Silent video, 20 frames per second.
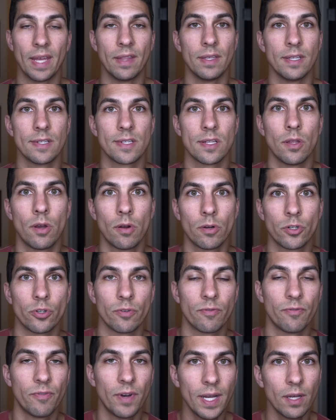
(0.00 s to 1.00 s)
And these larger
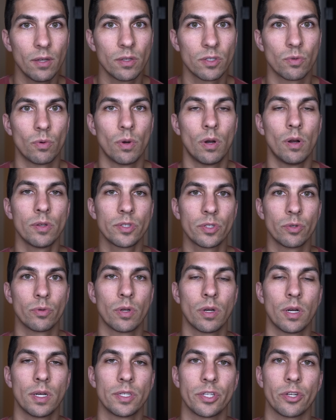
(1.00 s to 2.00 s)
files will also
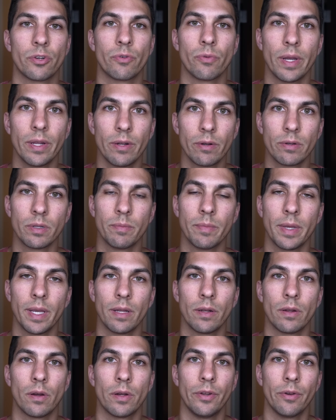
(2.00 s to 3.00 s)
cause a greater
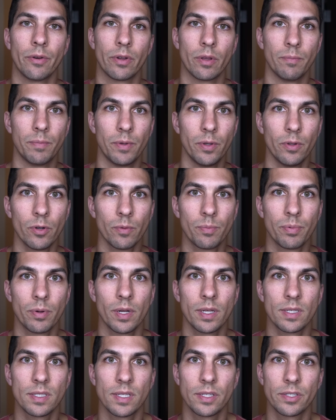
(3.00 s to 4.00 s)
demand on your computer
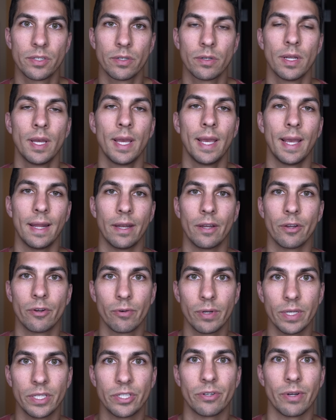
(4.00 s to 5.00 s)
processor and
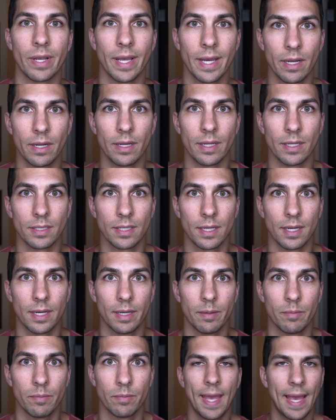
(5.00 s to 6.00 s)
increase your editing
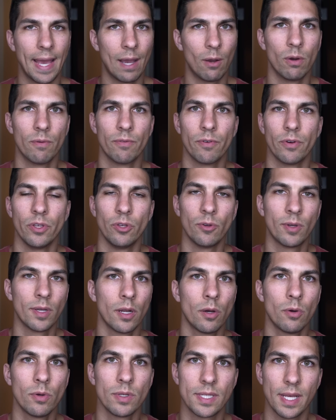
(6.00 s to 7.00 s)
time. However, you can
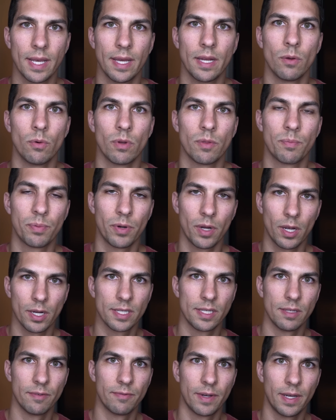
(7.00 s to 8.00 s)
always edit with
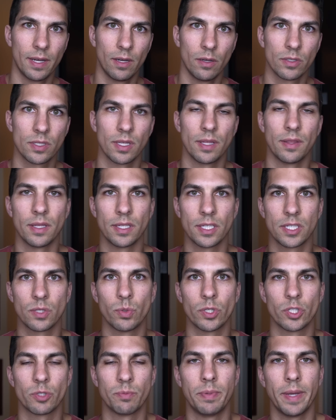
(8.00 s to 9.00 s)
proxy files and then
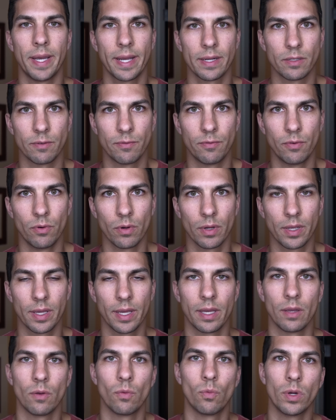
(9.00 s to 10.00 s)
switch back to
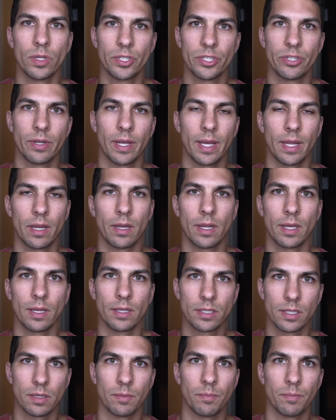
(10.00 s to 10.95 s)
4K once your editing is